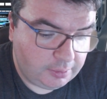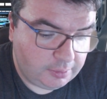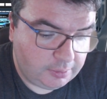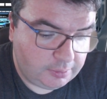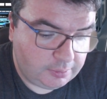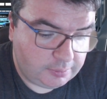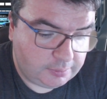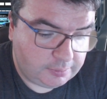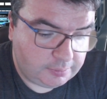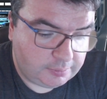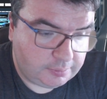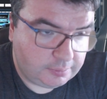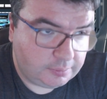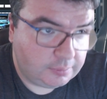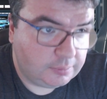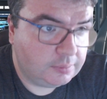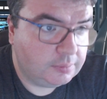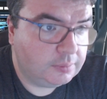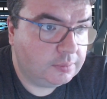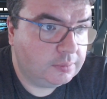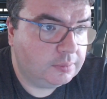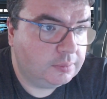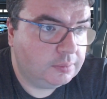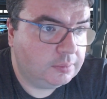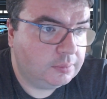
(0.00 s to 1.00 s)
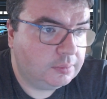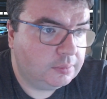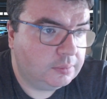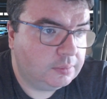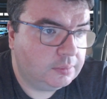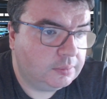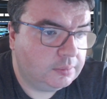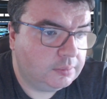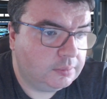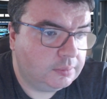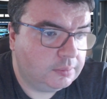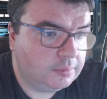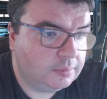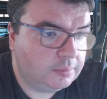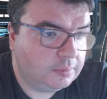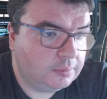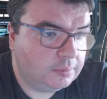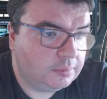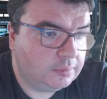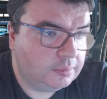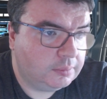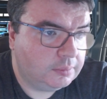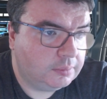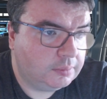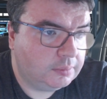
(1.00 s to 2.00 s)

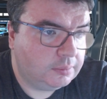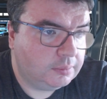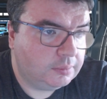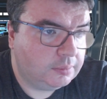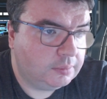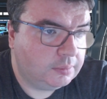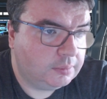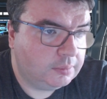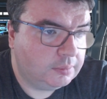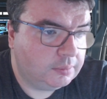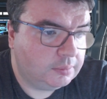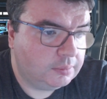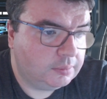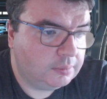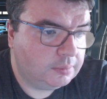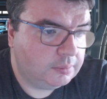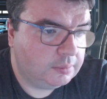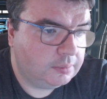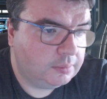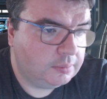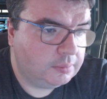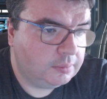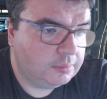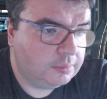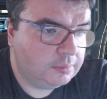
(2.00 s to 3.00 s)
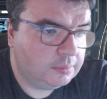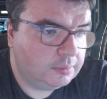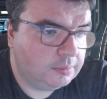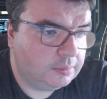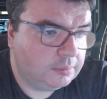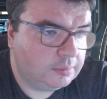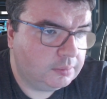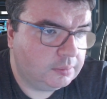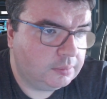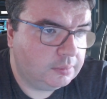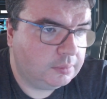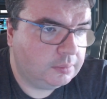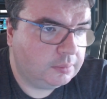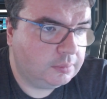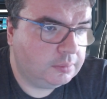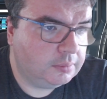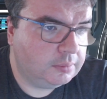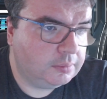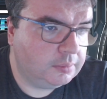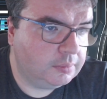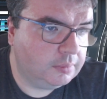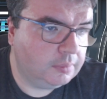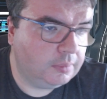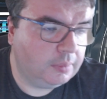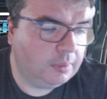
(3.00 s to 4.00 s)

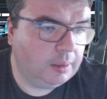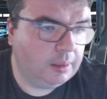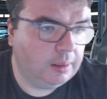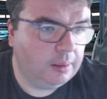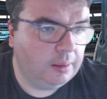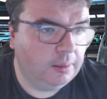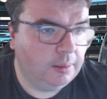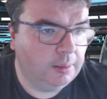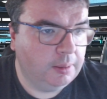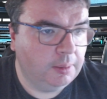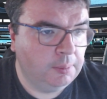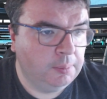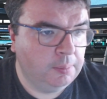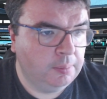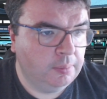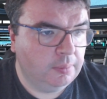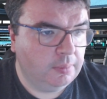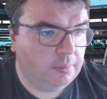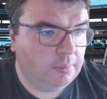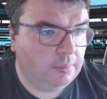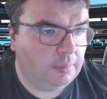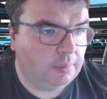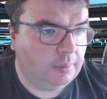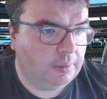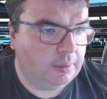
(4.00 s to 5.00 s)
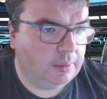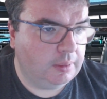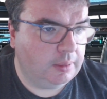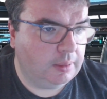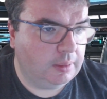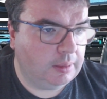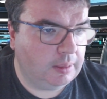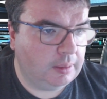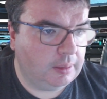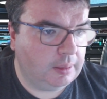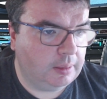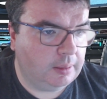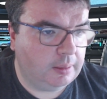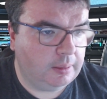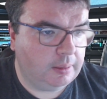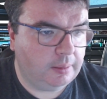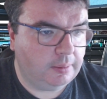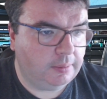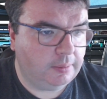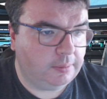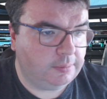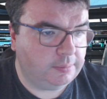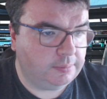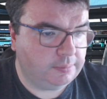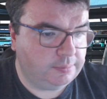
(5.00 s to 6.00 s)

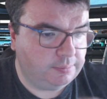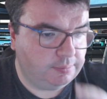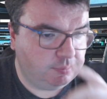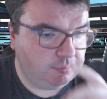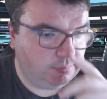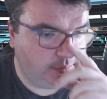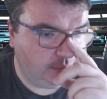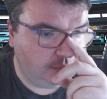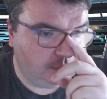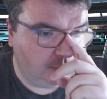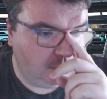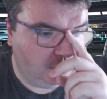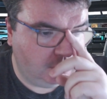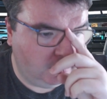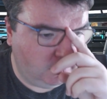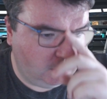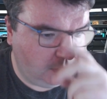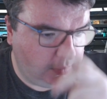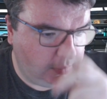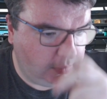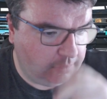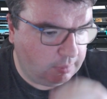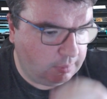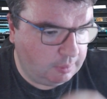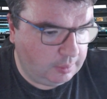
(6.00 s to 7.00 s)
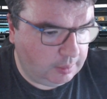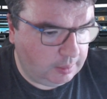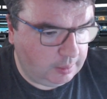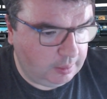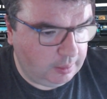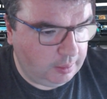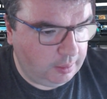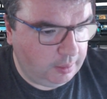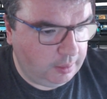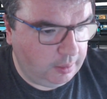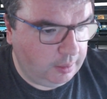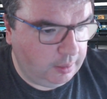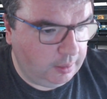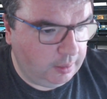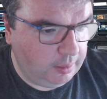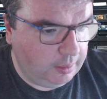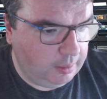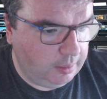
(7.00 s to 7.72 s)
Nothing is said.